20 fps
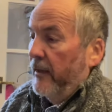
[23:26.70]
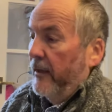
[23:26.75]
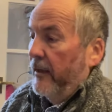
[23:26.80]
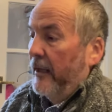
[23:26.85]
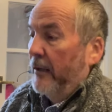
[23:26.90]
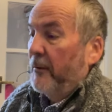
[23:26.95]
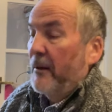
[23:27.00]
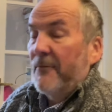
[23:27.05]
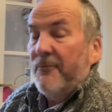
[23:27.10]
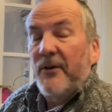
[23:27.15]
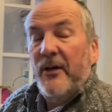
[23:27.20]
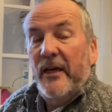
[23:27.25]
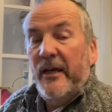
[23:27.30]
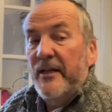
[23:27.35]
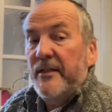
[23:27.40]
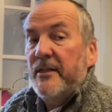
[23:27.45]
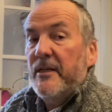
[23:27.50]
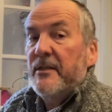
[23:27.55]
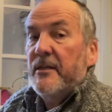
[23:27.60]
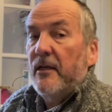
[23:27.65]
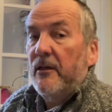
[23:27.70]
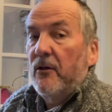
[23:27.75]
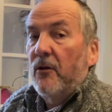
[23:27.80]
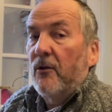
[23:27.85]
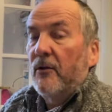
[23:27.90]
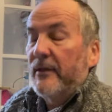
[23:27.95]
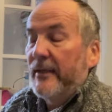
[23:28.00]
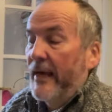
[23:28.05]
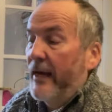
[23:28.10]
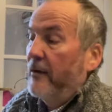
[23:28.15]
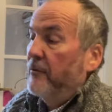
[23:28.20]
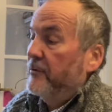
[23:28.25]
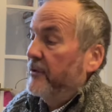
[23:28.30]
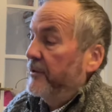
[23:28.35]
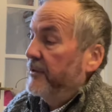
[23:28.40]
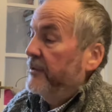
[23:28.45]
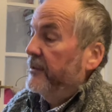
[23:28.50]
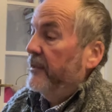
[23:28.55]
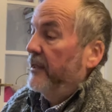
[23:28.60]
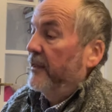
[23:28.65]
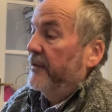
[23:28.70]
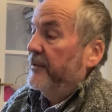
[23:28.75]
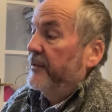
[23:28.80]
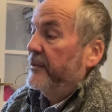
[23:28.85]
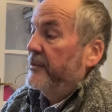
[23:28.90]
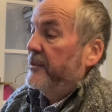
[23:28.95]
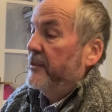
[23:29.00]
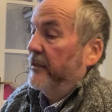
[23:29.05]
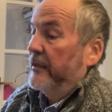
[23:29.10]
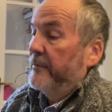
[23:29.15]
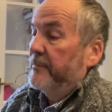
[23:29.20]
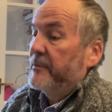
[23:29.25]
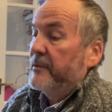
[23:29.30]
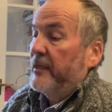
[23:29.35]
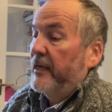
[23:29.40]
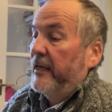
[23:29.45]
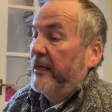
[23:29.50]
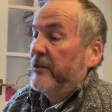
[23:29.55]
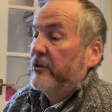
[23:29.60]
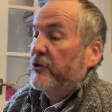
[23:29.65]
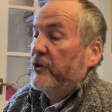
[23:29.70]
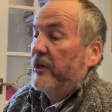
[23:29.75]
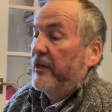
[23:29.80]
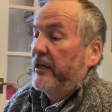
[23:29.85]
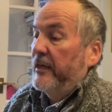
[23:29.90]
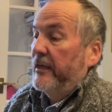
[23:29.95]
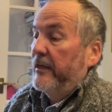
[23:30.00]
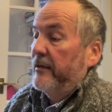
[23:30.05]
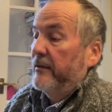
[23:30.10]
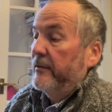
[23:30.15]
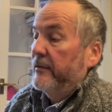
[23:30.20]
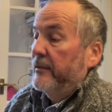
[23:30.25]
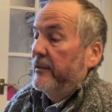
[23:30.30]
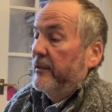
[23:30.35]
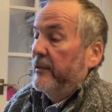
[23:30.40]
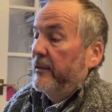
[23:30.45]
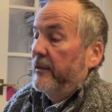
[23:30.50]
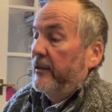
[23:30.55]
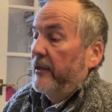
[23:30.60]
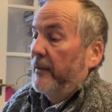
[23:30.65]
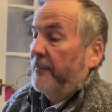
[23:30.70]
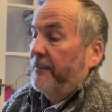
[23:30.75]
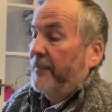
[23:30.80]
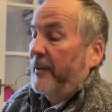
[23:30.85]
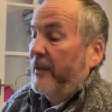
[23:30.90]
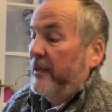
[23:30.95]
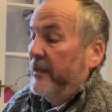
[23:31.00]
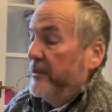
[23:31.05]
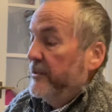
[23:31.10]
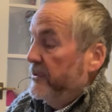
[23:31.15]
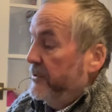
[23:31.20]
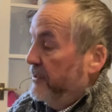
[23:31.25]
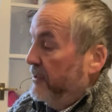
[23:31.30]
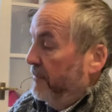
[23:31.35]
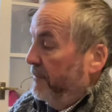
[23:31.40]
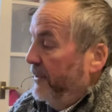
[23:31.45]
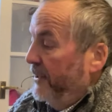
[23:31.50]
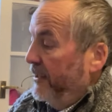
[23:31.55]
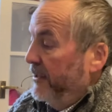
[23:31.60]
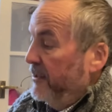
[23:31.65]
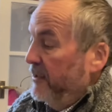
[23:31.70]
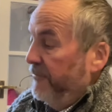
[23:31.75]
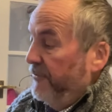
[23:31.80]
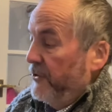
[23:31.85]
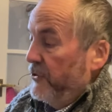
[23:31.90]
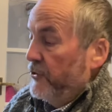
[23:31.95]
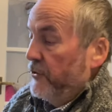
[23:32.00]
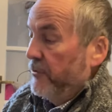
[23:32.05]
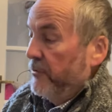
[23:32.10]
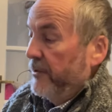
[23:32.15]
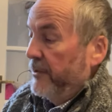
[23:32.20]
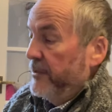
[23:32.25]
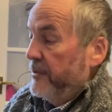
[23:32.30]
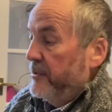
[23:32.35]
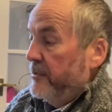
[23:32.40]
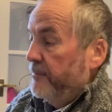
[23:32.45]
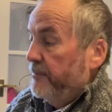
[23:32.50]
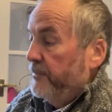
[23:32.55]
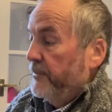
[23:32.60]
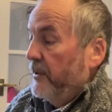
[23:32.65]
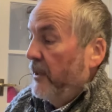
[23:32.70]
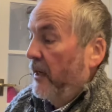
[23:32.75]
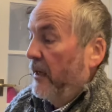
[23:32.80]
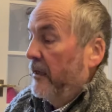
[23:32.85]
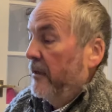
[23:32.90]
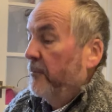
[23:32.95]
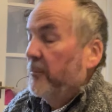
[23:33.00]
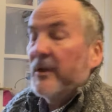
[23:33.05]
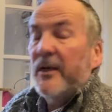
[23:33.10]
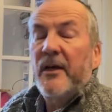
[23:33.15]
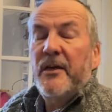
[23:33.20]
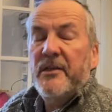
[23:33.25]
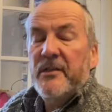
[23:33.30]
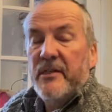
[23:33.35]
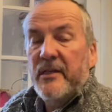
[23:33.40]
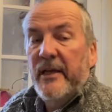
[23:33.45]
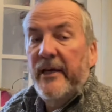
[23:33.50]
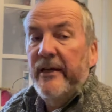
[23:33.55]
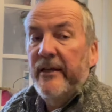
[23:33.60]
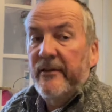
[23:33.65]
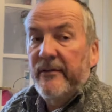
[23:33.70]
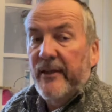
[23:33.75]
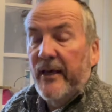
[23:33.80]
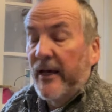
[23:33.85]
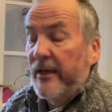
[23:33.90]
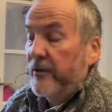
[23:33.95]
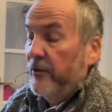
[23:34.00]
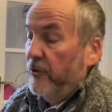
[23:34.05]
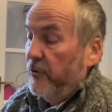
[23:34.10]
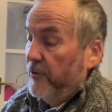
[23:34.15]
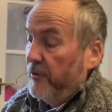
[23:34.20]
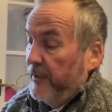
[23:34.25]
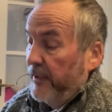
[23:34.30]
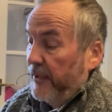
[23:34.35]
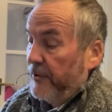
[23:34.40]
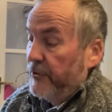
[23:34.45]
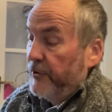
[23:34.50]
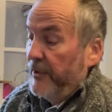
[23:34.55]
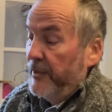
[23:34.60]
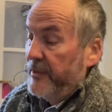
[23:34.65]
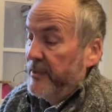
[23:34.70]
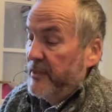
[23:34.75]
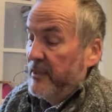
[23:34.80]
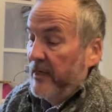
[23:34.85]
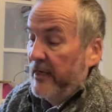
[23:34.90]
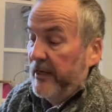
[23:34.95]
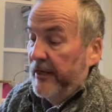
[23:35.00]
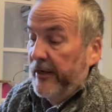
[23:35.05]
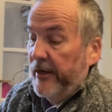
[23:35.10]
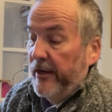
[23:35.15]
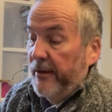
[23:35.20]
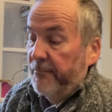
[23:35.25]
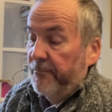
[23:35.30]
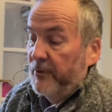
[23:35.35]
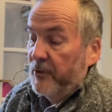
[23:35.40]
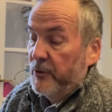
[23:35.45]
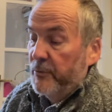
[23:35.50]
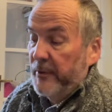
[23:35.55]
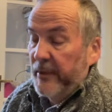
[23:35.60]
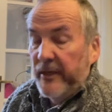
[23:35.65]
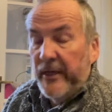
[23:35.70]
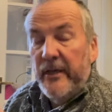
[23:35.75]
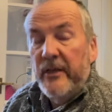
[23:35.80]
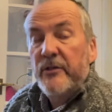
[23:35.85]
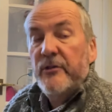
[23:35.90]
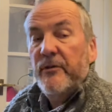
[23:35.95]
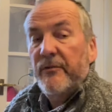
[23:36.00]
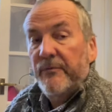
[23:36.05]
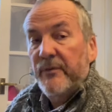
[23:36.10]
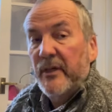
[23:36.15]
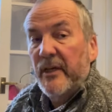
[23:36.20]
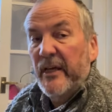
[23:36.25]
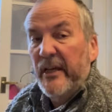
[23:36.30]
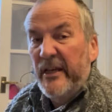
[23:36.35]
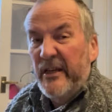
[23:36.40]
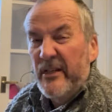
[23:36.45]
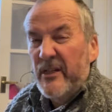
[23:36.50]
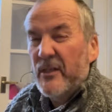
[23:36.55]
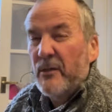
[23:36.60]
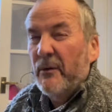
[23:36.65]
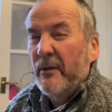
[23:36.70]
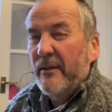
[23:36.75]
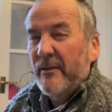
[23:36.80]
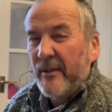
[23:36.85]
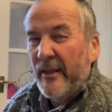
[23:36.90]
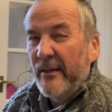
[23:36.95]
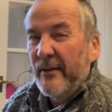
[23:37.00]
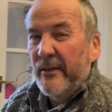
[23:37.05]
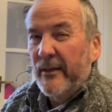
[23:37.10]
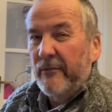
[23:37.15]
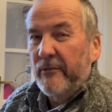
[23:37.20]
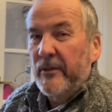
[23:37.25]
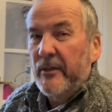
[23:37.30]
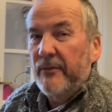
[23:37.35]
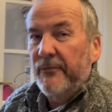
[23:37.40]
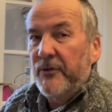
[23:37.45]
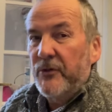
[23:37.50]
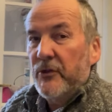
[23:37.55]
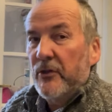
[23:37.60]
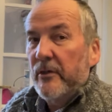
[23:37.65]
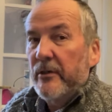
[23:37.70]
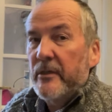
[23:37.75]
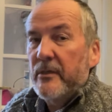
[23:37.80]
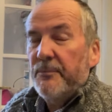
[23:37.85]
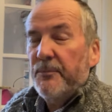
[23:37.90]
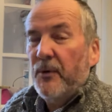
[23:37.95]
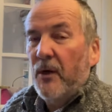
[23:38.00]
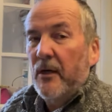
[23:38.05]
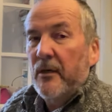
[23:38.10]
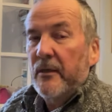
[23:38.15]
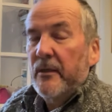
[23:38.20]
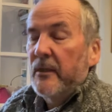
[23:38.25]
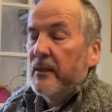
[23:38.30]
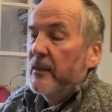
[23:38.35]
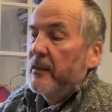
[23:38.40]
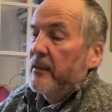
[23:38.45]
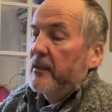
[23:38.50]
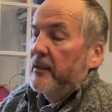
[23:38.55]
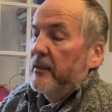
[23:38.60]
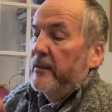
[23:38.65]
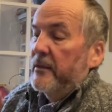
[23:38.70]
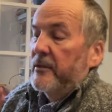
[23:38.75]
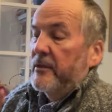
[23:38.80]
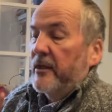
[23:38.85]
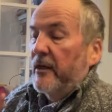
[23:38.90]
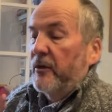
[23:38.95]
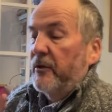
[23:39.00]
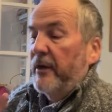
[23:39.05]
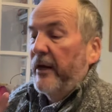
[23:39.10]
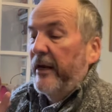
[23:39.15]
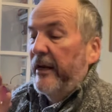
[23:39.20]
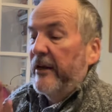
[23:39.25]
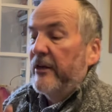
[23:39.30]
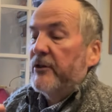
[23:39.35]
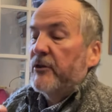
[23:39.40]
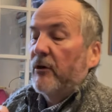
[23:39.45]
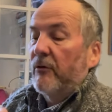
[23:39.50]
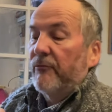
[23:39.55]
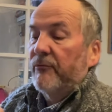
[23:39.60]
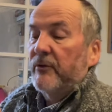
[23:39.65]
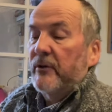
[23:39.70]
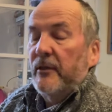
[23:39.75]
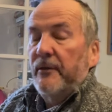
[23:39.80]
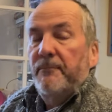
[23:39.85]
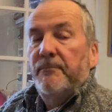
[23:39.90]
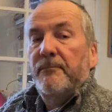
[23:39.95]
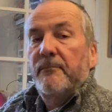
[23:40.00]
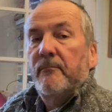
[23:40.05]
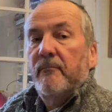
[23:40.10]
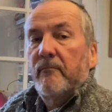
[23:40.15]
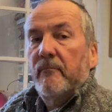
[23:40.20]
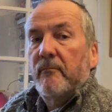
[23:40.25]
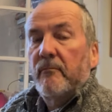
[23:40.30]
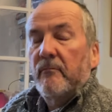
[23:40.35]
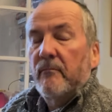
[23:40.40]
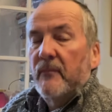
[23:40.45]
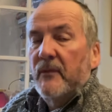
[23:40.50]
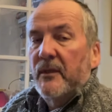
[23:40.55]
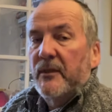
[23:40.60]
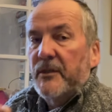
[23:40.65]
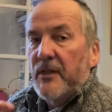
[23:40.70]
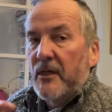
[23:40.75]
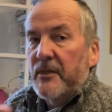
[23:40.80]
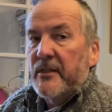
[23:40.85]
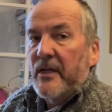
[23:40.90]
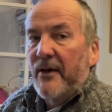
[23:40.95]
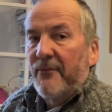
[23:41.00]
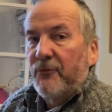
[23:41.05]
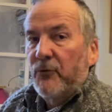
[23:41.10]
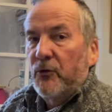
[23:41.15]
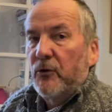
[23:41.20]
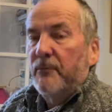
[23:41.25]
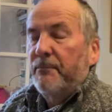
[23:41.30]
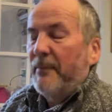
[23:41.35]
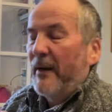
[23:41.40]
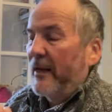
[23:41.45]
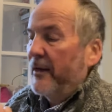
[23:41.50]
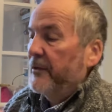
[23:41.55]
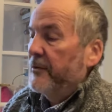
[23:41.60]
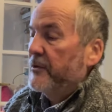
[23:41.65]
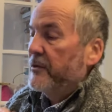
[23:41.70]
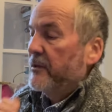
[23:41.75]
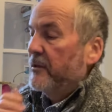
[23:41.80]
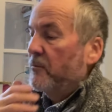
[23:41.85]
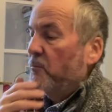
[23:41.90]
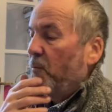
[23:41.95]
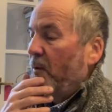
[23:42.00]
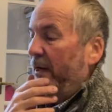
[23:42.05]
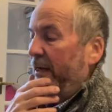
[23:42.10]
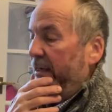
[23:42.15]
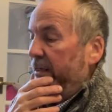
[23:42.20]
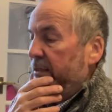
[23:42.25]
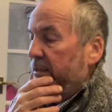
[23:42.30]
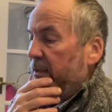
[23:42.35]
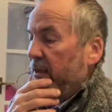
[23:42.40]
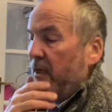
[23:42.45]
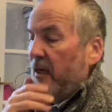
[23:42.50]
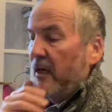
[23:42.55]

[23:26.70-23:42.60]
However, it is a lot louder than other types. Each key appears to be individually sprung, and when I say that, you can actually see in between each of the keys, so I think they're individually sprung. So each of them does have good balance and weight.